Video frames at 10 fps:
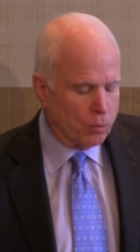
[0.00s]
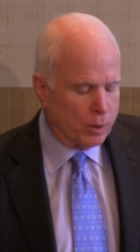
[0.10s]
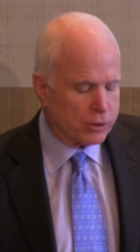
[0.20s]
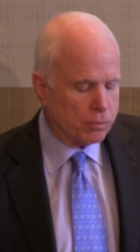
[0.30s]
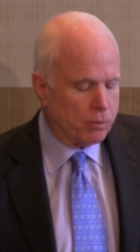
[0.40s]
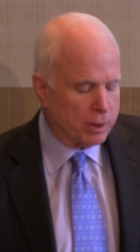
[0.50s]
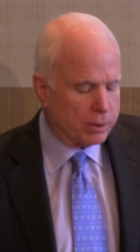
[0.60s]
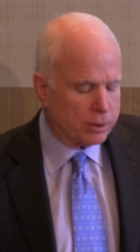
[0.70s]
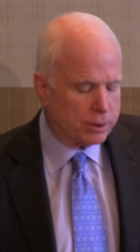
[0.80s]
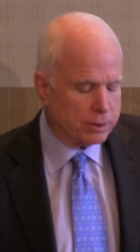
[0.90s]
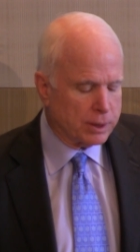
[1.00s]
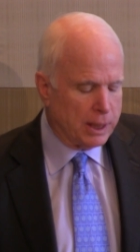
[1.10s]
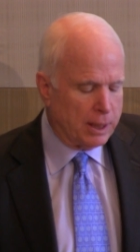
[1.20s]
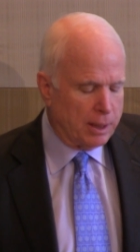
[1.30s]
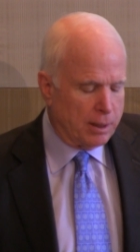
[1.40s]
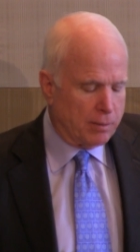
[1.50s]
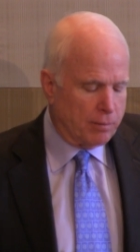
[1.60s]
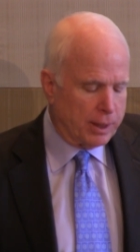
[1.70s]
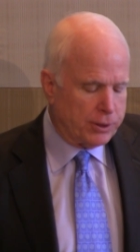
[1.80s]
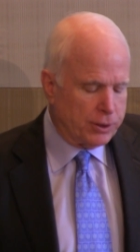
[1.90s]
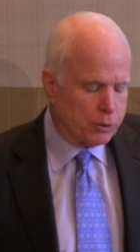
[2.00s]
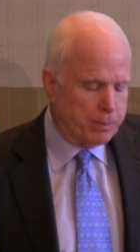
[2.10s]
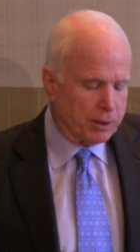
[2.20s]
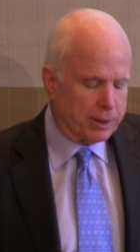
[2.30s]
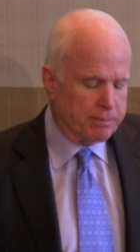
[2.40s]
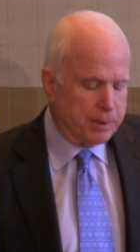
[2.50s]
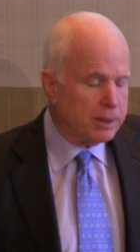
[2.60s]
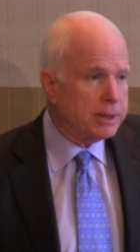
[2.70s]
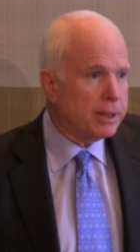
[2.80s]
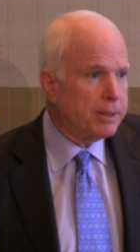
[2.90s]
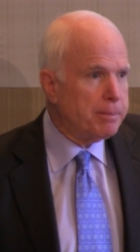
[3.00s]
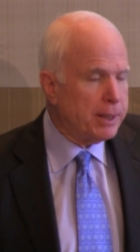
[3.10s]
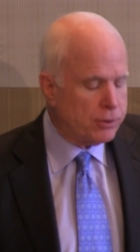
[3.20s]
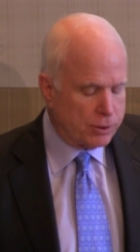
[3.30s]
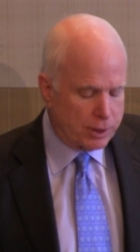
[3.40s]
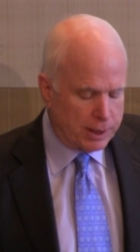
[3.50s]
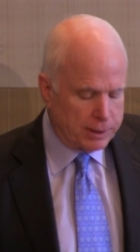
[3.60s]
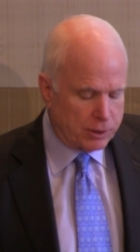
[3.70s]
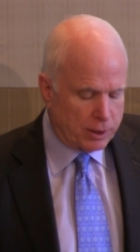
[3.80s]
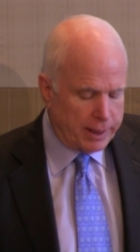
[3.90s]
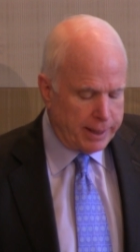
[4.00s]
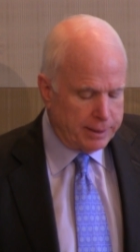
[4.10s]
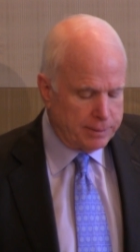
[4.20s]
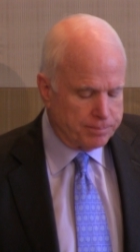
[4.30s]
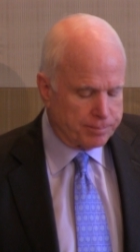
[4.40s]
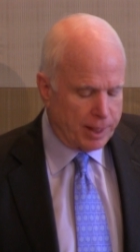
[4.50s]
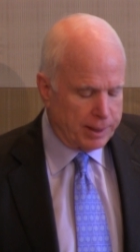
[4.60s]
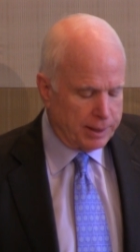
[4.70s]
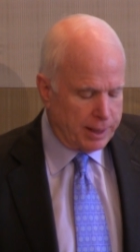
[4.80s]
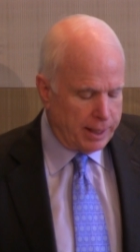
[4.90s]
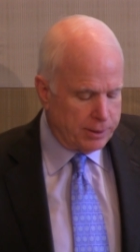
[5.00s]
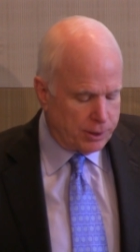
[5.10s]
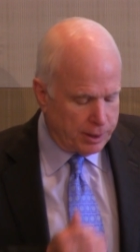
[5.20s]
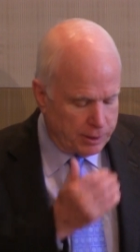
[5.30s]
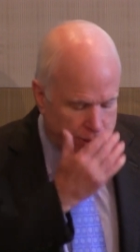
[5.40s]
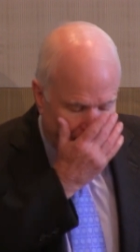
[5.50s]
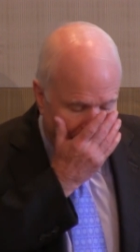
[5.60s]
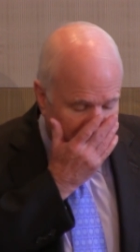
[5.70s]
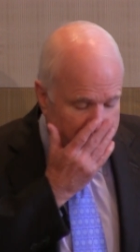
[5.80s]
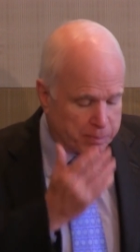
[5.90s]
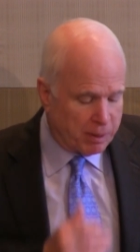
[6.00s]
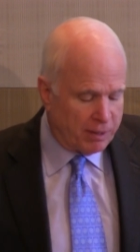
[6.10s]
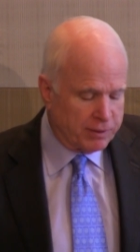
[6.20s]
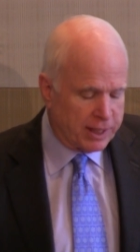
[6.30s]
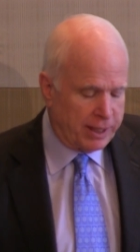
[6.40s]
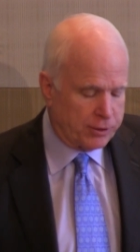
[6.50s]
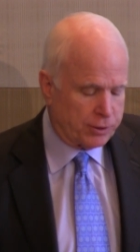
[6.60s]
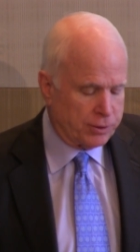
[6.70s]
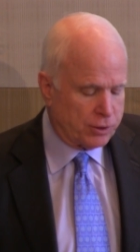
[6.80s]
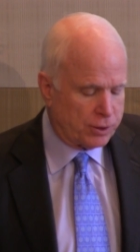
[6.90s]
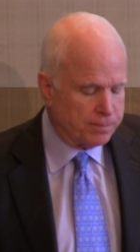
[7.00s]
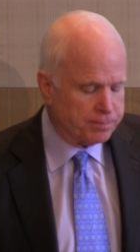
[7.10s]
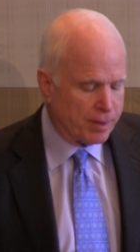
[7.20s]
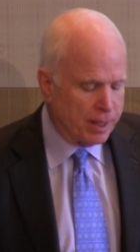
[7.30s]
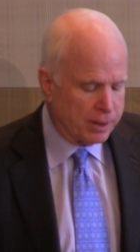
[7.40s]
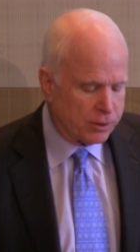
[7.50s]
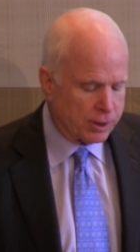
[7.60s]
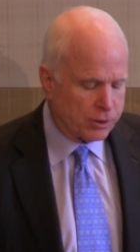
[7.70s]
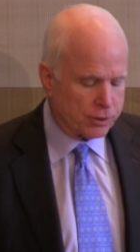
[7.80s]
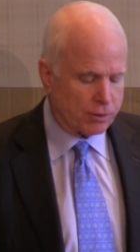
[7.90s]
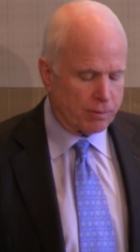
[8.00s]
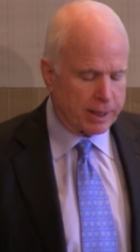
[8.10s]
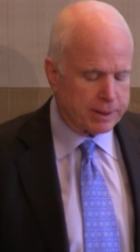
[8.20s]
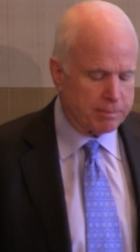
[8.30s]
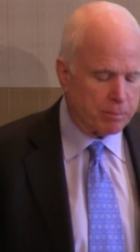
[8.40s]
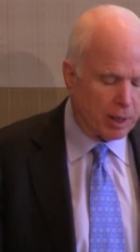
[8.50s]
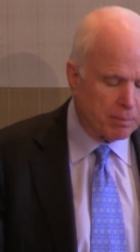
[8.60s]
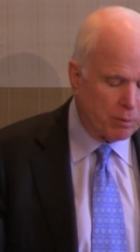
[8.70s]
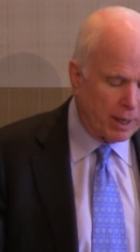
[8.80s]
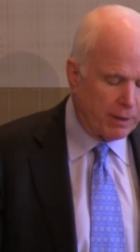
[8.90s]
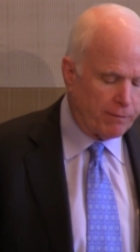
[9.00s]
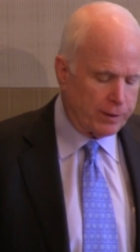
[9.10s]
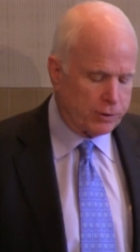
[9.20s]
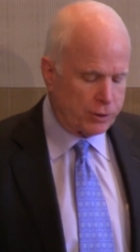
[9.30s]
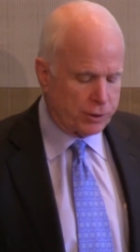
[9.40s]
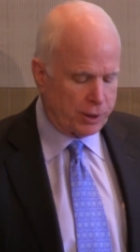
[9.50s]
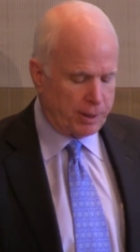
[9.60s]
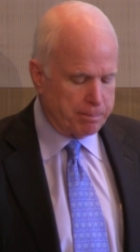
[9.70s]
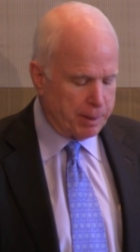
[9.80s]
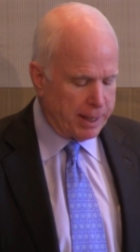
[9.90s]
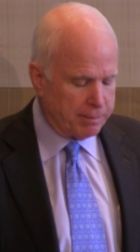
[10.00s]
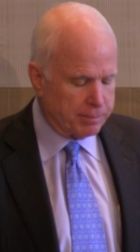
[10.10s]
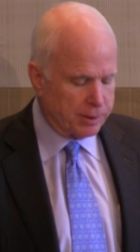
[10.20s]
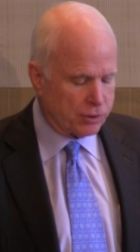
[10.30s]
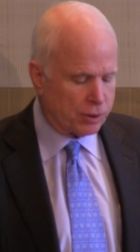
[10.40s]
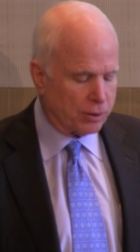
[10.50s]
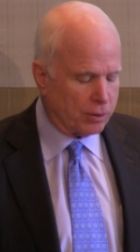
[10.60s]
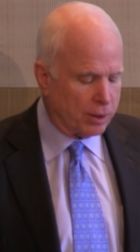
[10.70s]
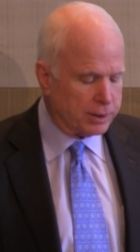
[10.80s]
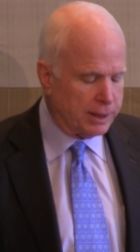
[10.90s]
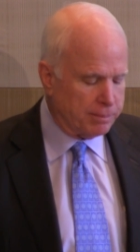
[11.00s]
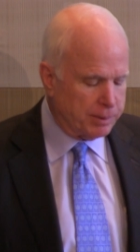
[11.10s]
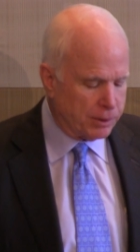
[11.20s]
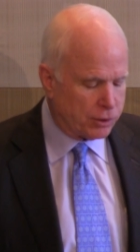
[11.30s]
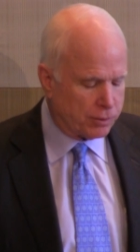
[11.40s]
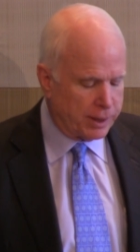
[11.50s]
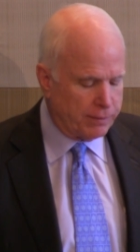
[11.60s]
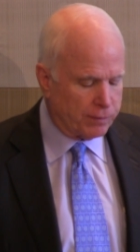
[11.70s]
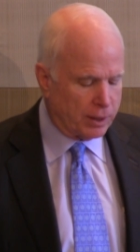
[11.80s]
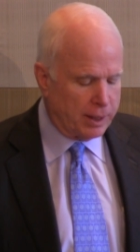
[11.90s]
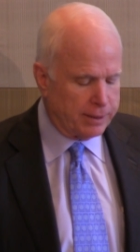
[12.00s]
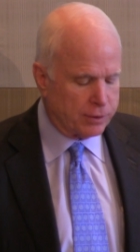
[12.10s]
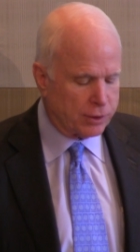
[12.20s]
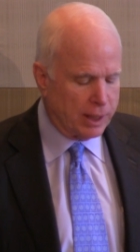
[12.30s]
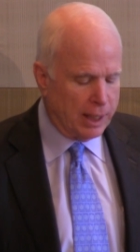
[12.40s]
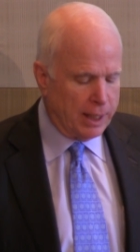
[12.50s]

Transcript: What's worse, Russia is building military bases on this land and engaging in shameless provocations such as erecting barbed wire fences and embankments along the administrative lines